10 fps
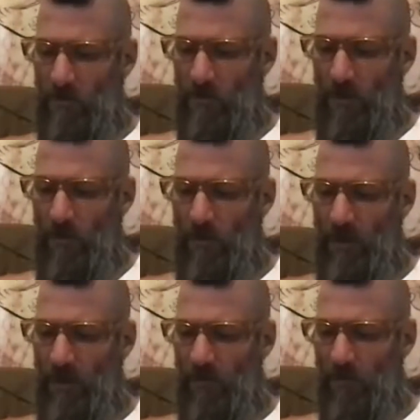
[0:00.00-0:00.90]

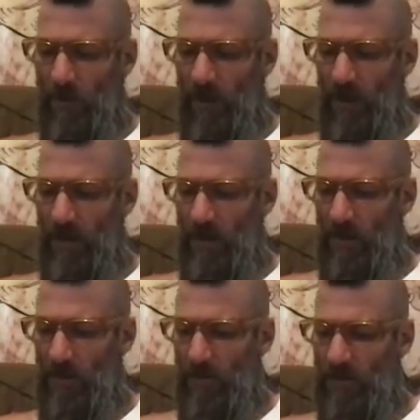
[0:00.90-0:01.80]
memory of my
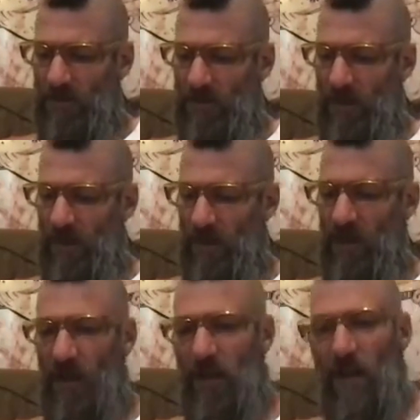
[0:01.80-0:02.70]
mistake
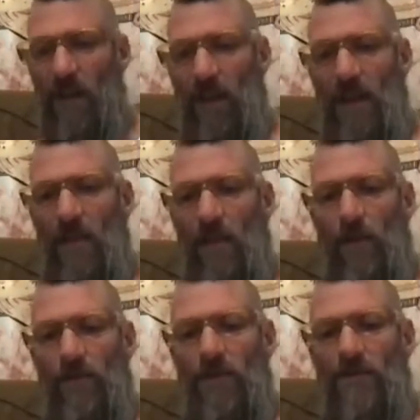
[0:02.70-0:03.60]
in the
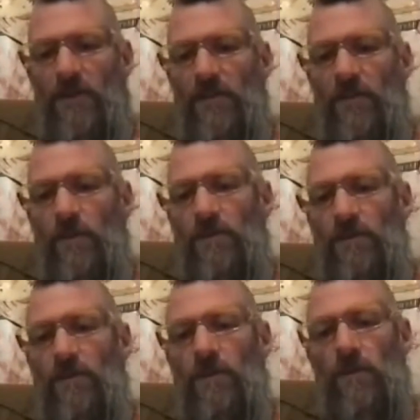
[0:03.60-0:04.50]
13th century was
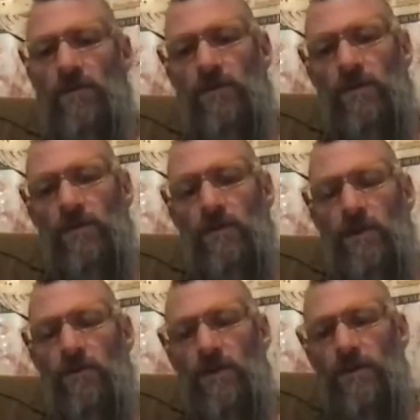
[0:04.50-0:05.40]
too close to the
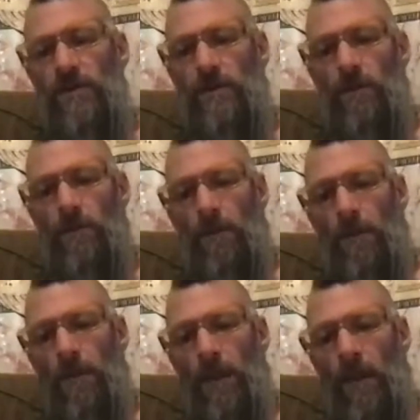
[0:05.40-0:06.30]
surface.
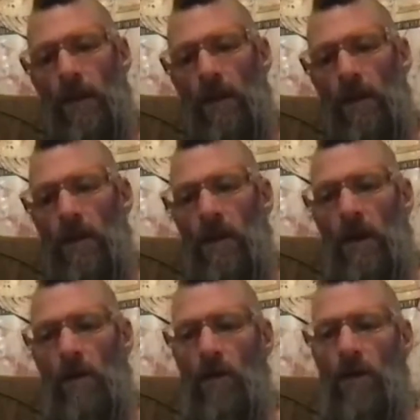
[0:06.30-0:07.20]

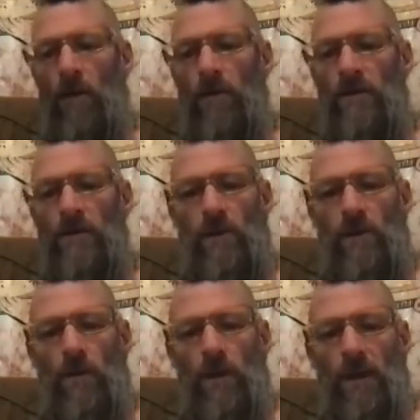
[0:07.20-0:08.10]
I wanted only to
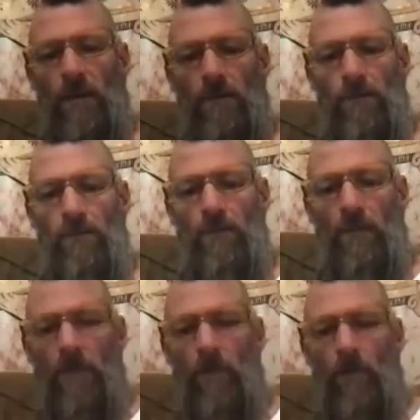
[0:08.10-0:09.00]
run away,
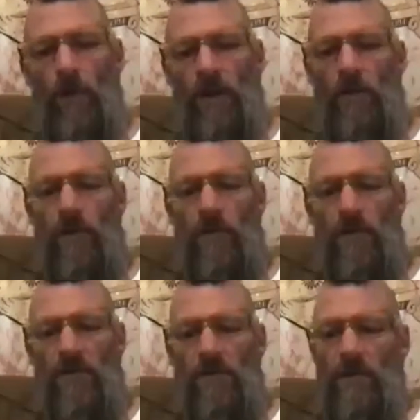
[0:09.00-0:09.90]
avoid any
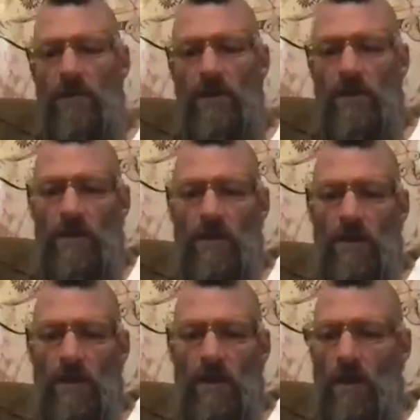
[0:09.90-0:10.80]
responsibility.
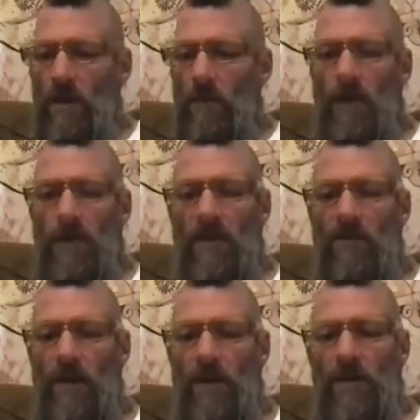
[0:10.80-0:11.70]
My
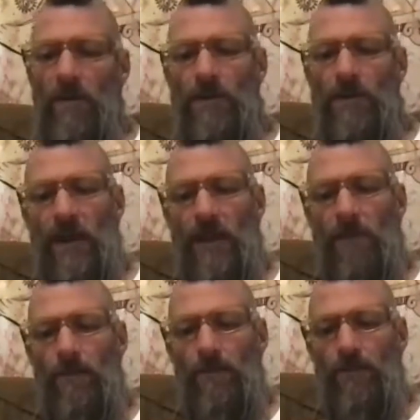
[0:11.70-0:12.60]
life pattern was set.
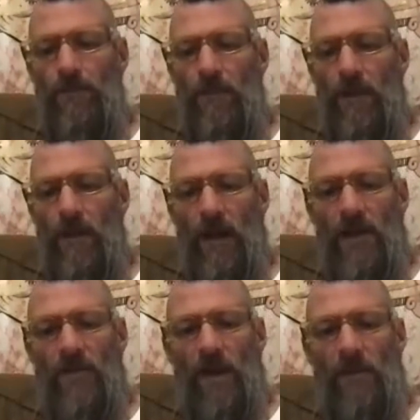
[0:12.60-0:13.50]

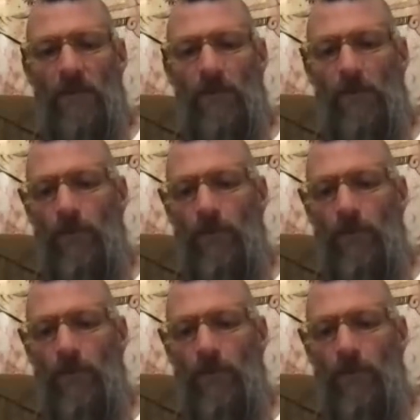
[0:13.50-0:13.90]
I trapped